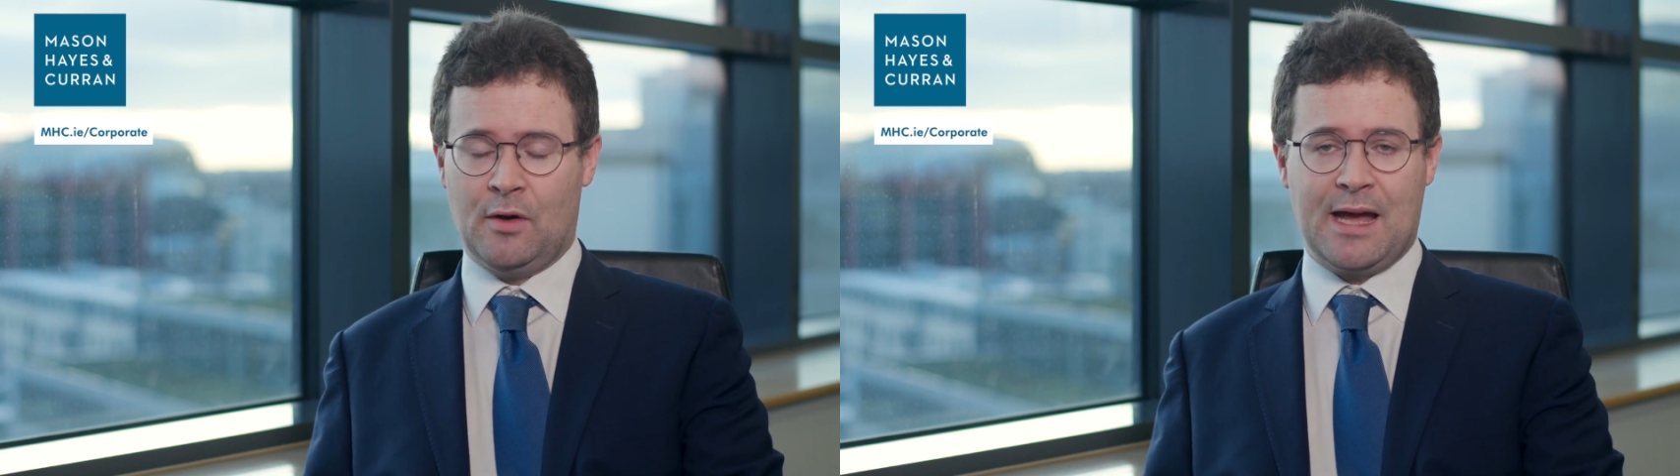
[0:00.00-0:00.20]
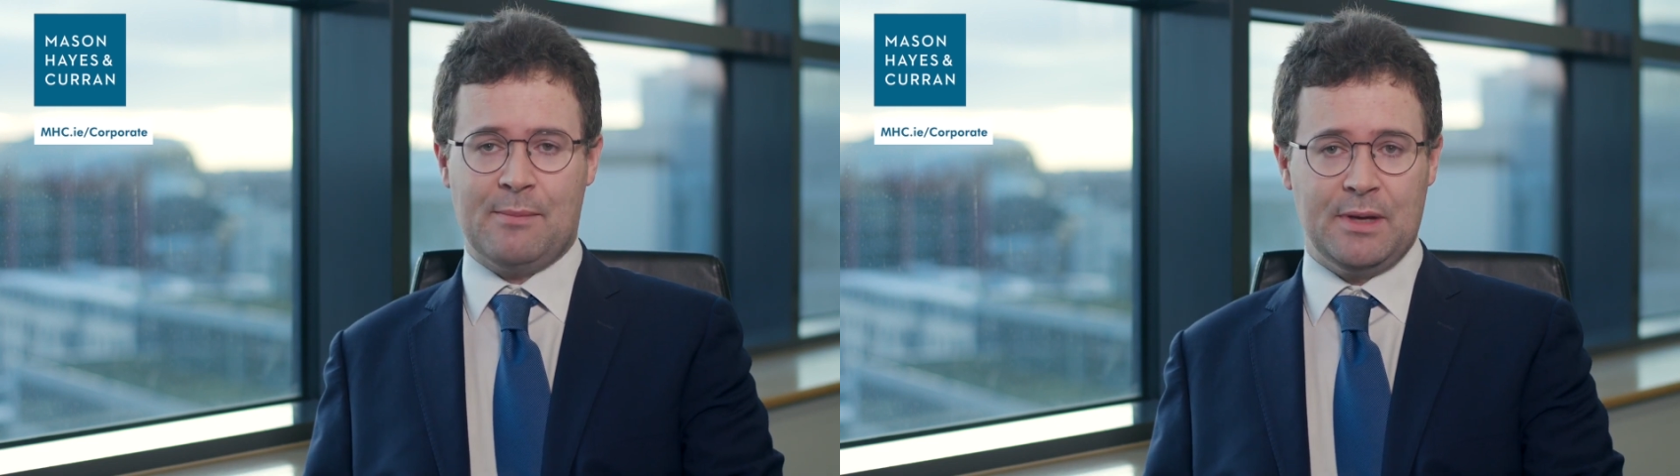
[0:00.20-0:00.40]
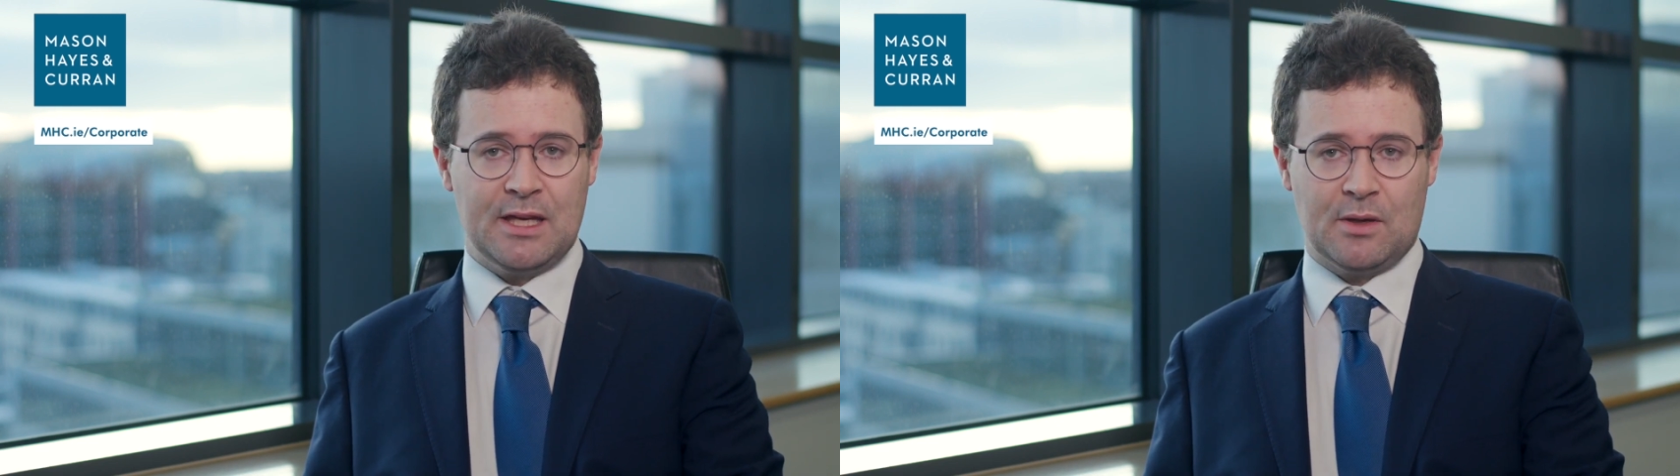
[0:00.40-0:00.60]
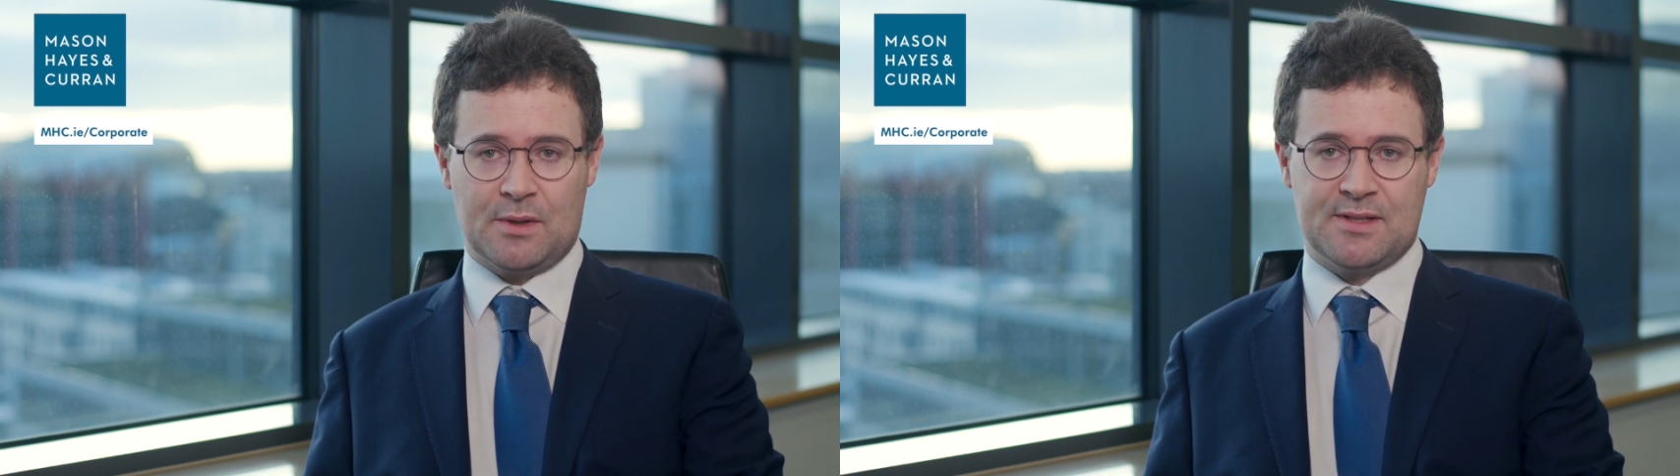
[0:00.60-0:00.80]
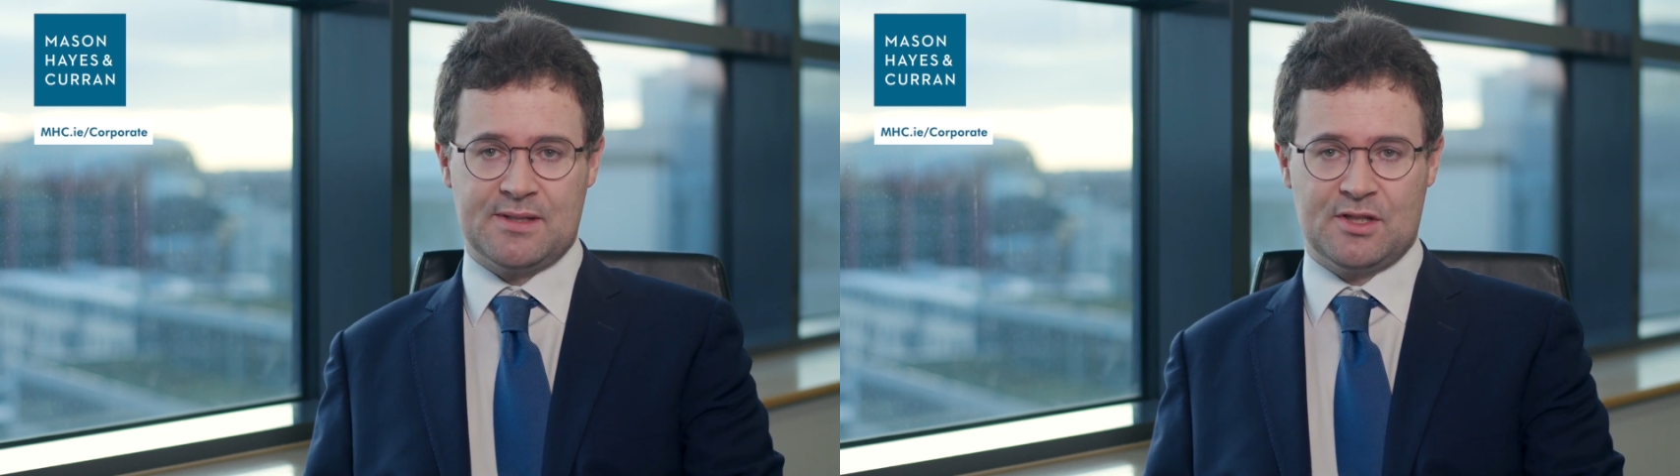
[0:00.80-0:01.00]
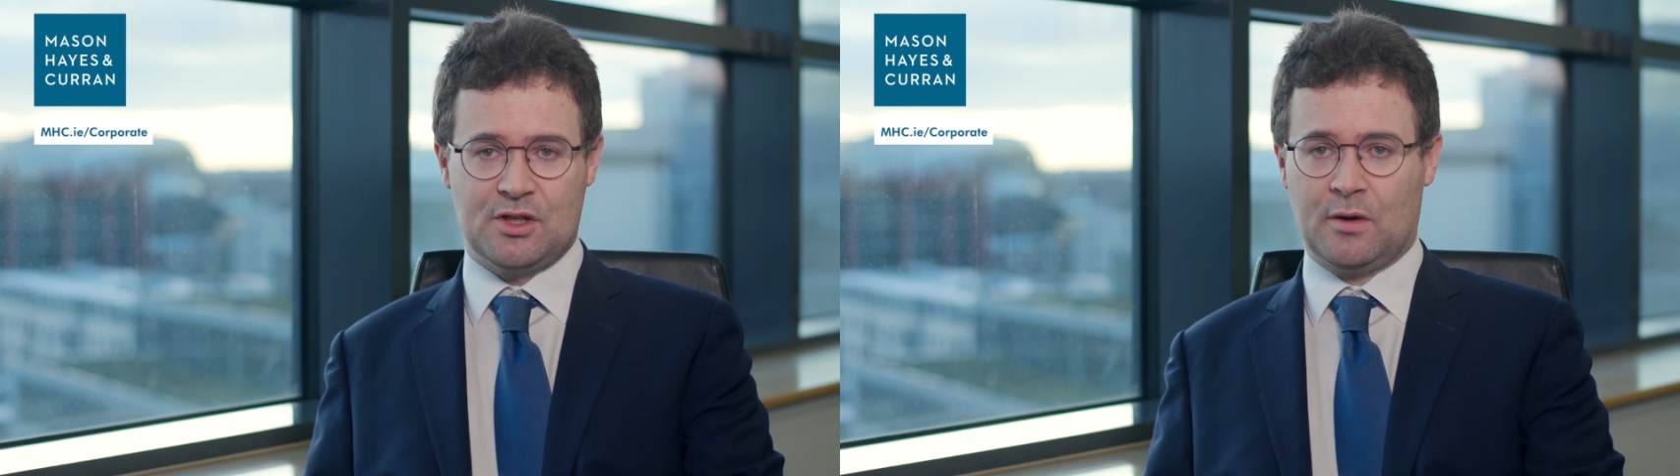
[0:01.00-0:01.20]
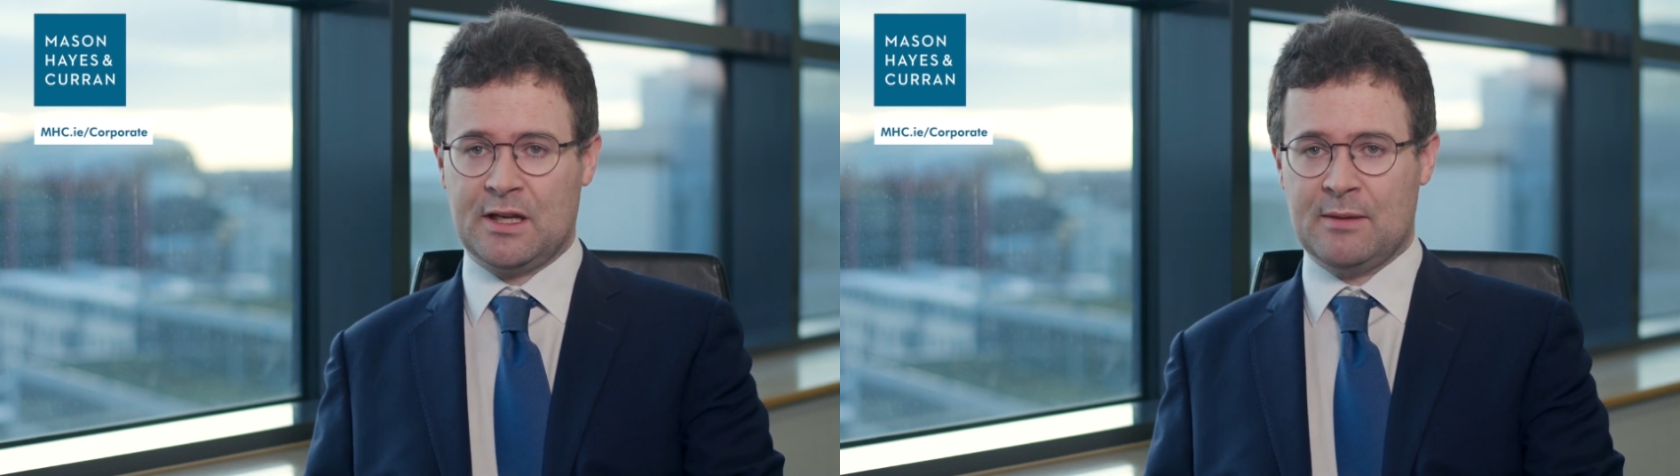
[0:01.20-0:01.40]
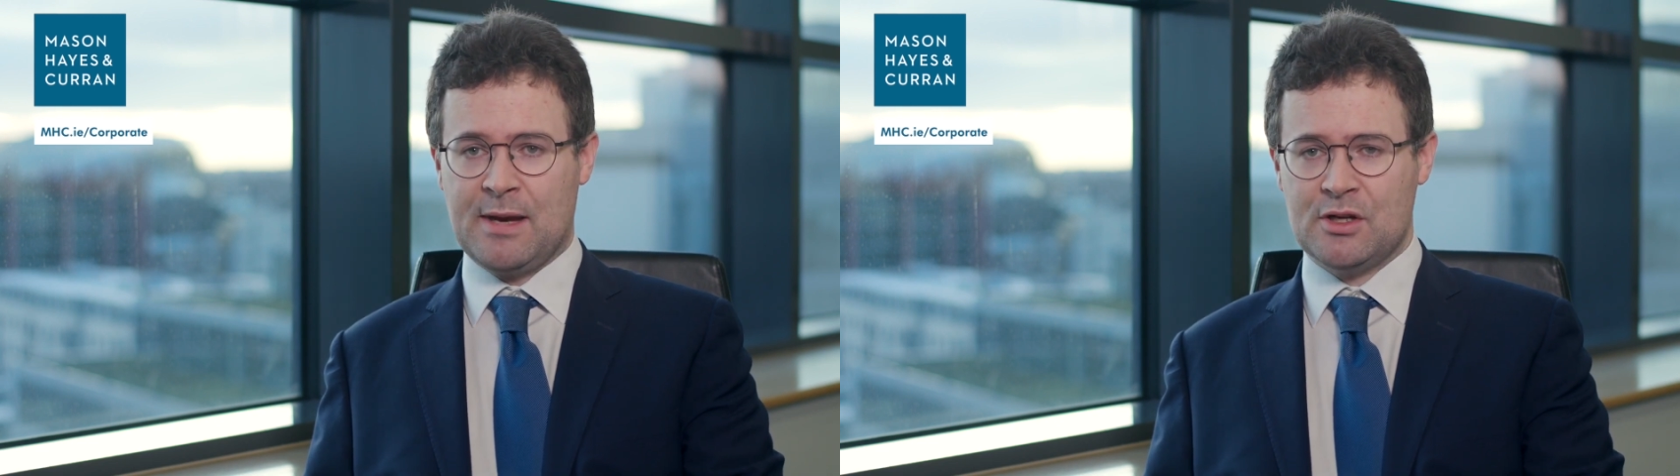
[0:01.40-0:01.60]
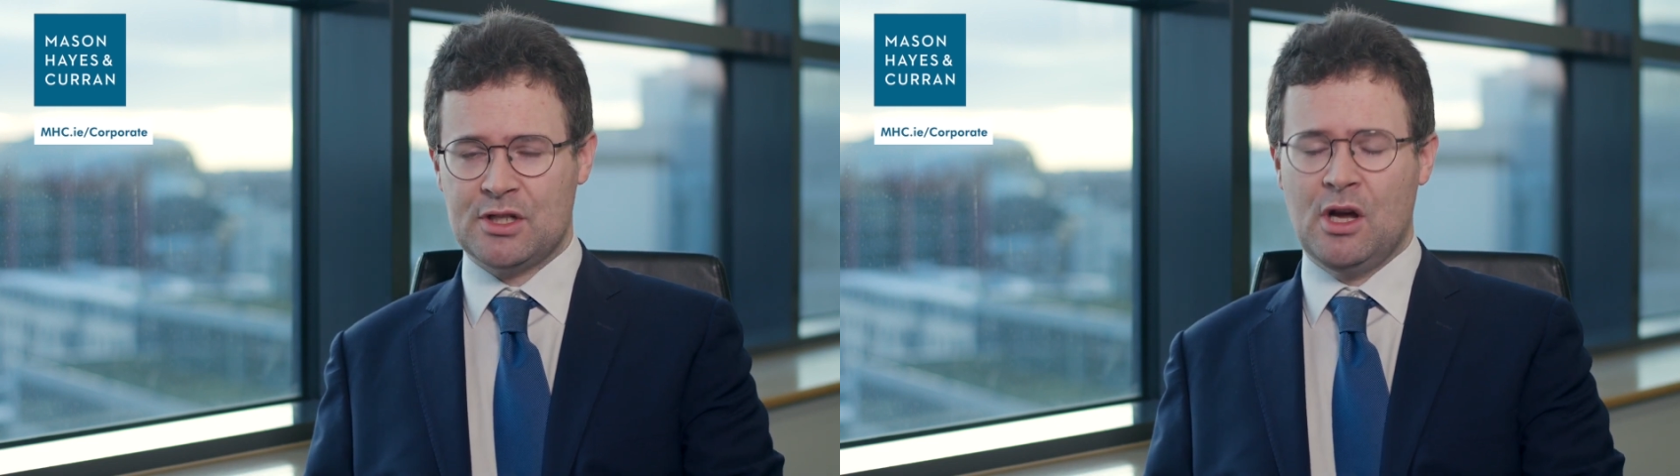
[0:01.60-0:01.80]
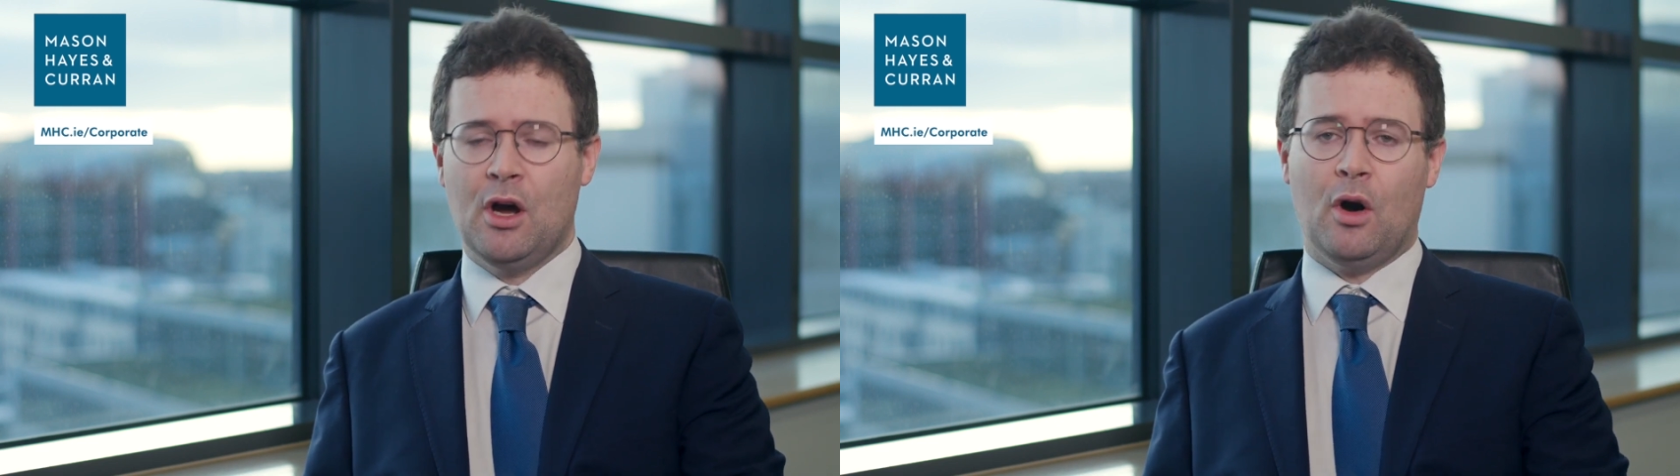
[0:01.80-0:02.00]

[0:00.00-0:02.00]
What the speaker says: unambiguous, talking about